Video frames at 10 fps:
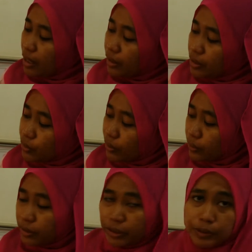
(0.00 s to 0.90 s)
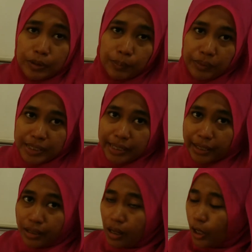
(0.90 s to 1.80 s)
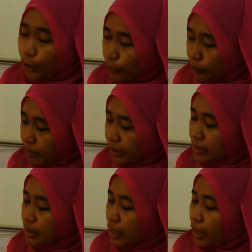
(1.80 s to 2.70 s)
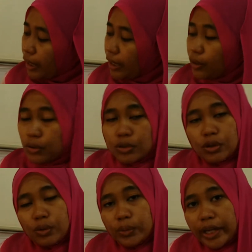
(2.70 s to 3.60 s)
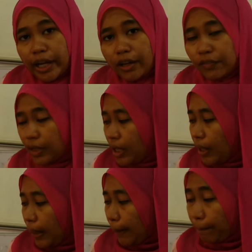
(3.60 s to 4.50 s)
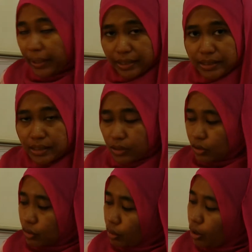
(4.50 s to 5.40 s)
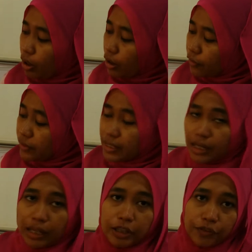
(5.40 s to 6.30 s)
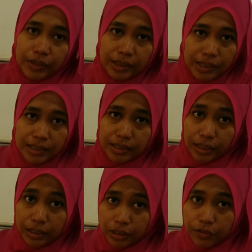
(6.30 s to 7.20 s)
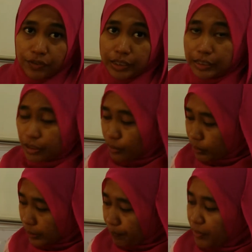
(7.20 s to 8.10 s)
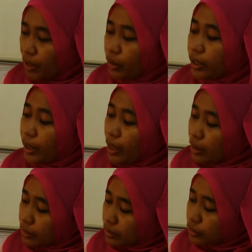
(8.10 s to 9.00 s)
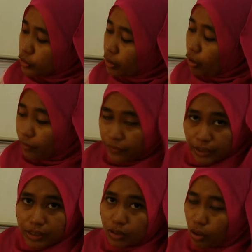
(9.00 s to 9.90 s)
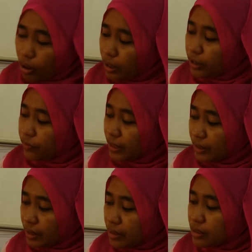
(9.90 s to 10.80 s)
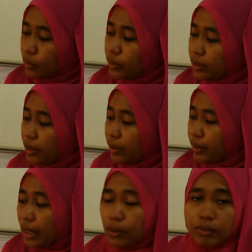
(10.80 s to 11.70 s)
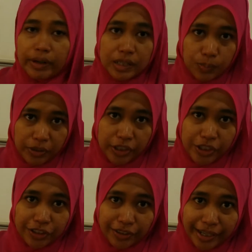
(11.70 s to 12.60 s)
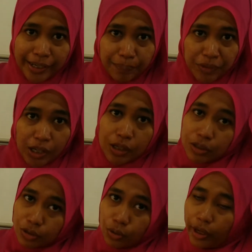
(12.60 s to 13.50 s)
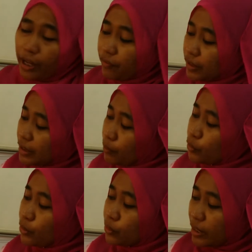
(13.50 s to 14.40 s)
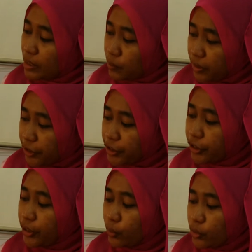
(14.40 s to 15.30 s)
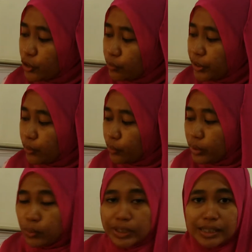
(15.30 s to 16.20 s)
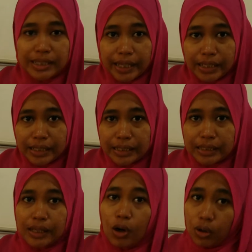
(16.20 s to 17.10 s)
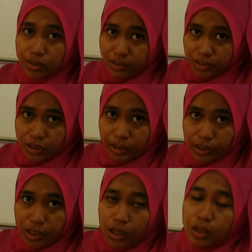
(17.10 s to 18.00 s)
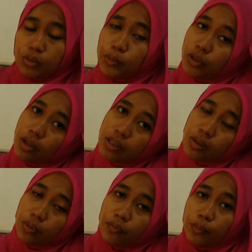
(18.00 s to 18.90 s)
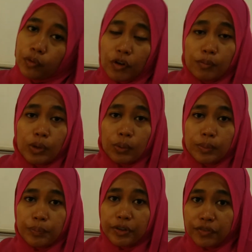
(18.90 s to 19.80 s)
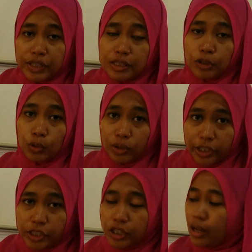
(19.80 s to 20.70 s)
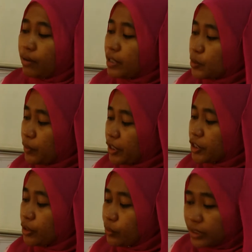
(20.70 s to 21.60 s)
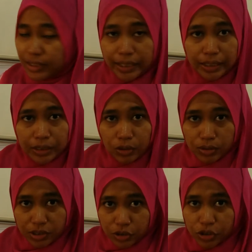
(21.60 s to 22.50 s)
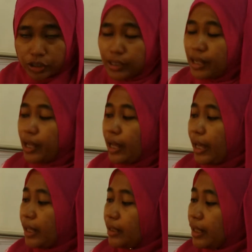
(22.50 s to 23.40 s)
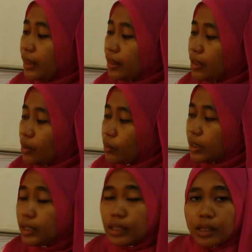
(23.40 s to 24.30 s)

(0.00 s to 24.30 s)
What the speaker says: this one will represent humans, and also we have plants. So all of these are living things that live in this world. Okay, the three of us, all living things, will carry out respiration, right? So every time we do respiration, which means we will take in oxygen. It's because from our previous knowledge, respiration will take in oxygen and later will